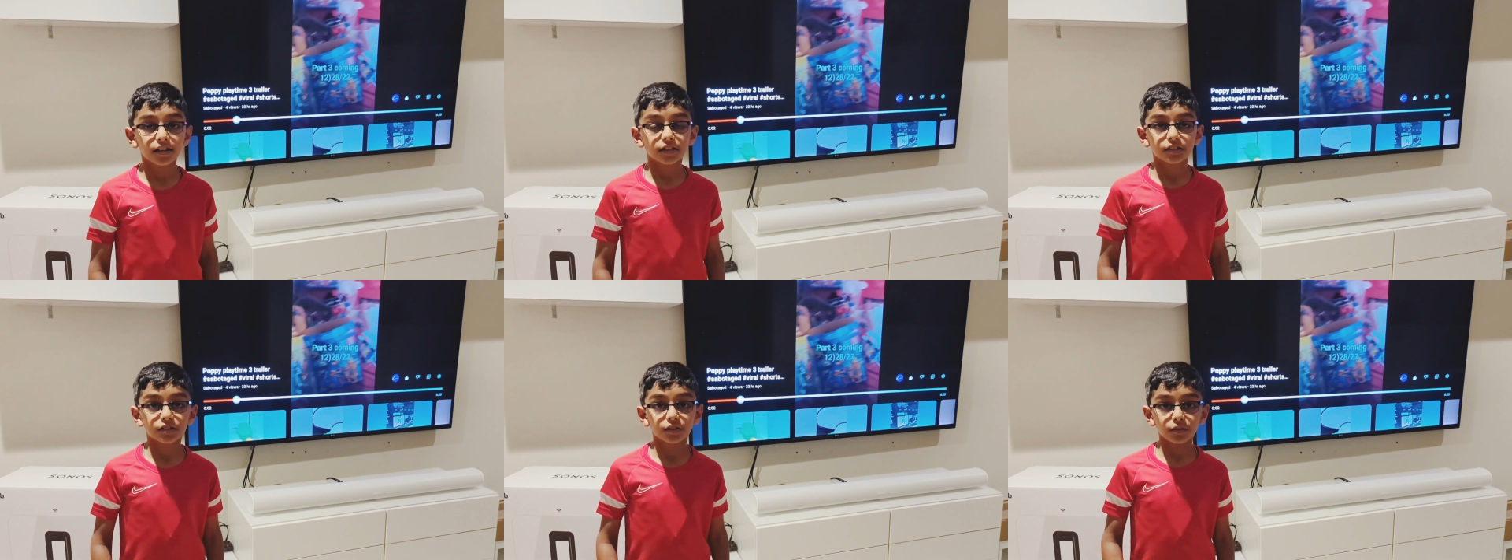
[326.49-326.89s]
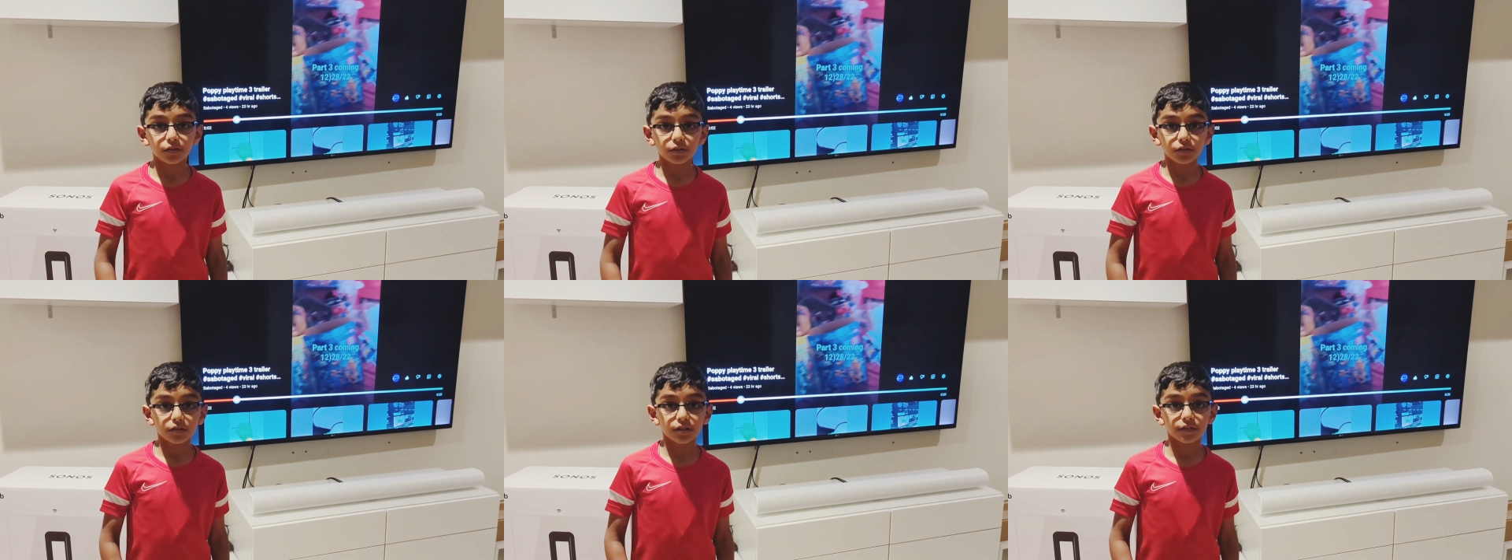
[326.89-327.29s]

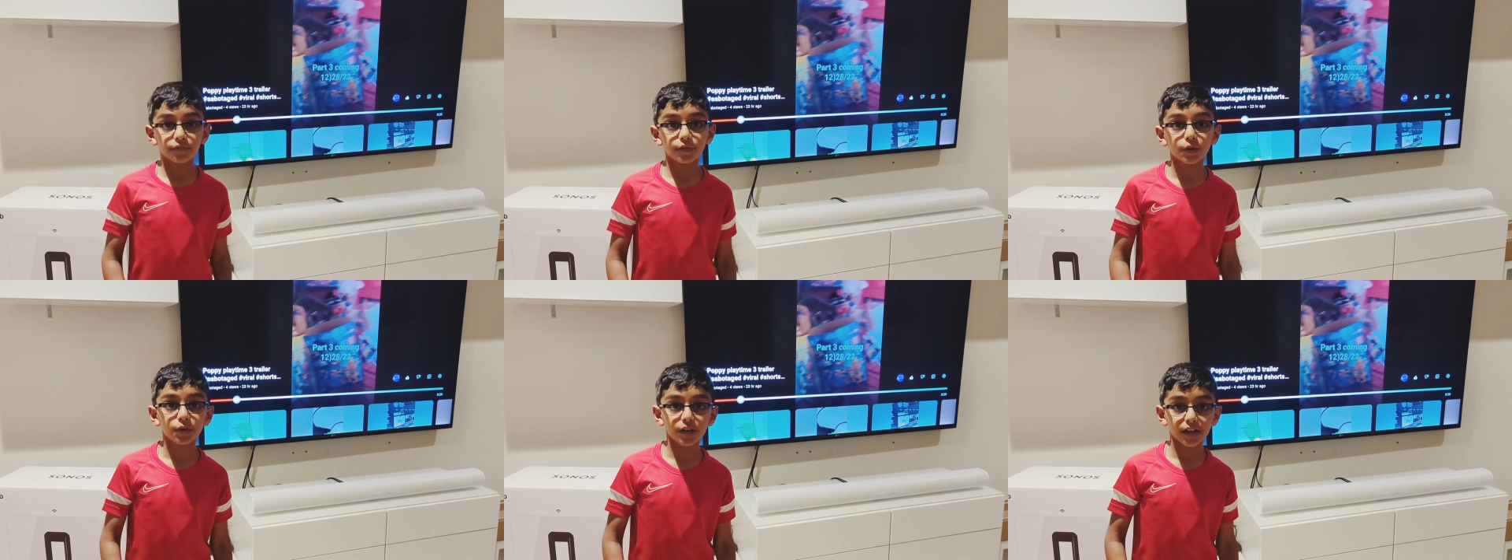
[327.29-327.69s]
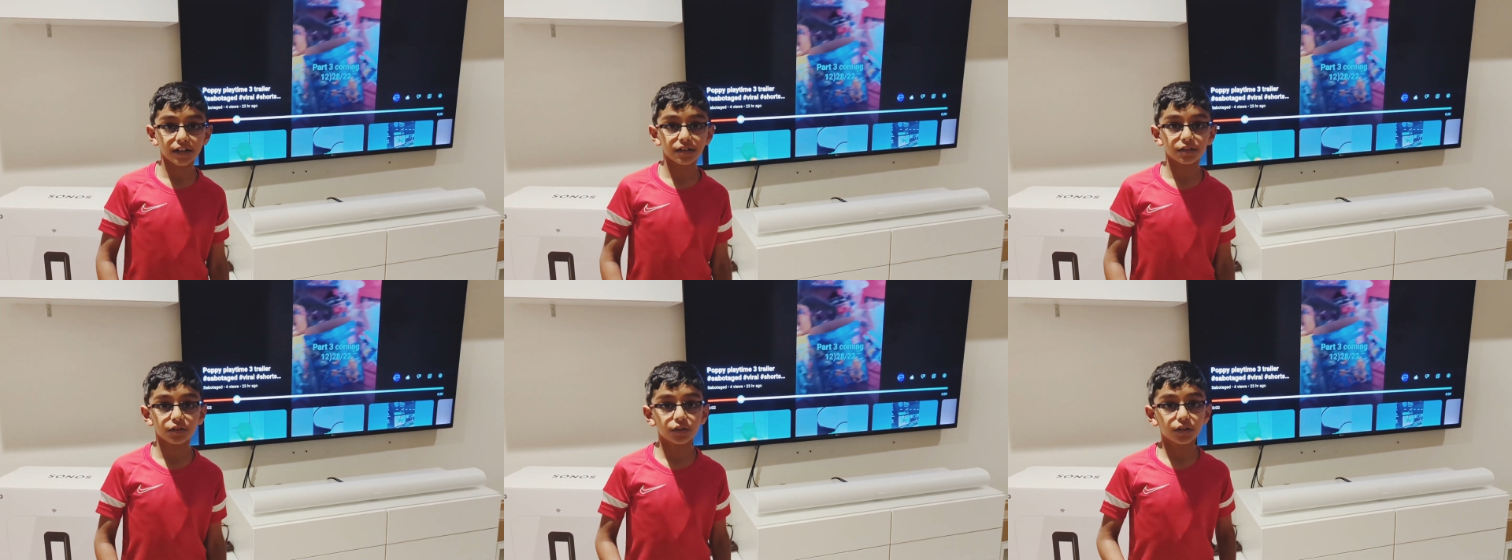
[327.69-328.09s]
So the phone
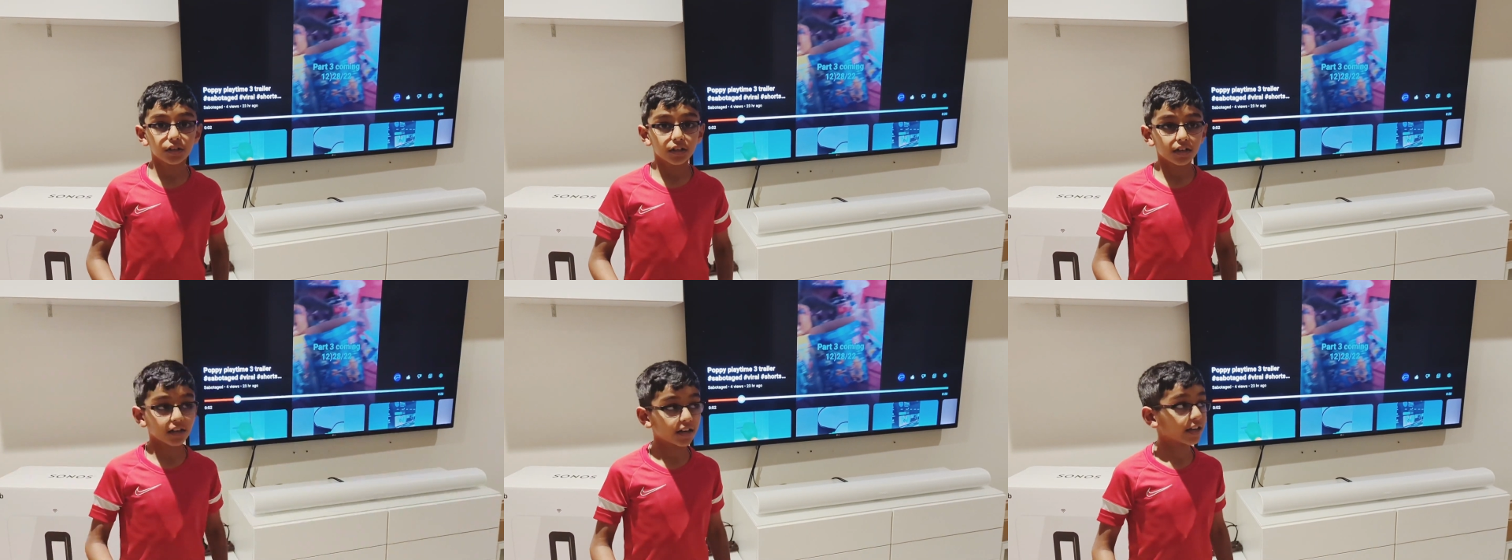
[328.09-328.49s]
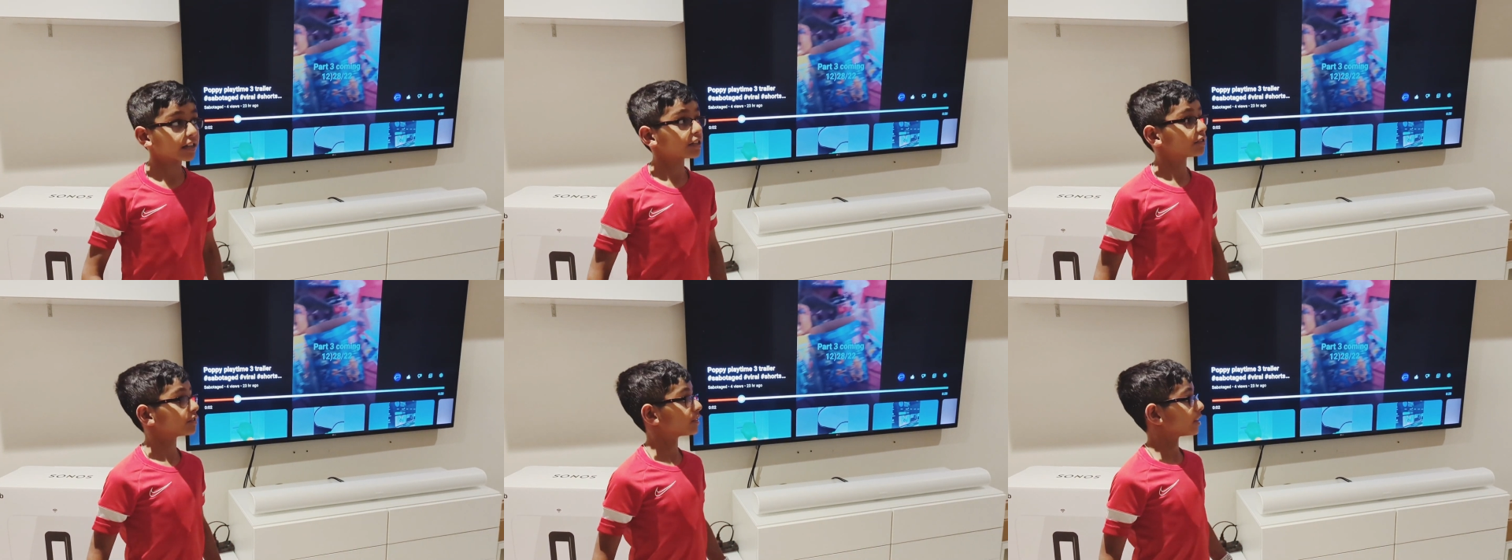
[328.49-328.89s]
had to
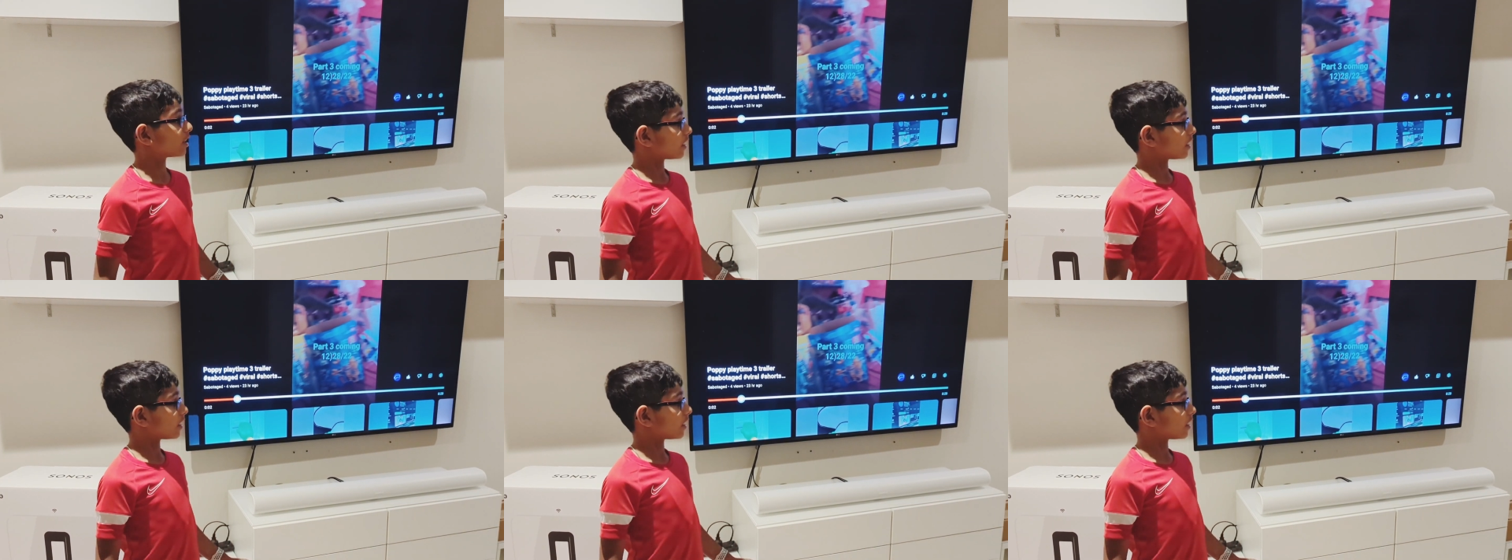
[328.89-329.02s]
connect to the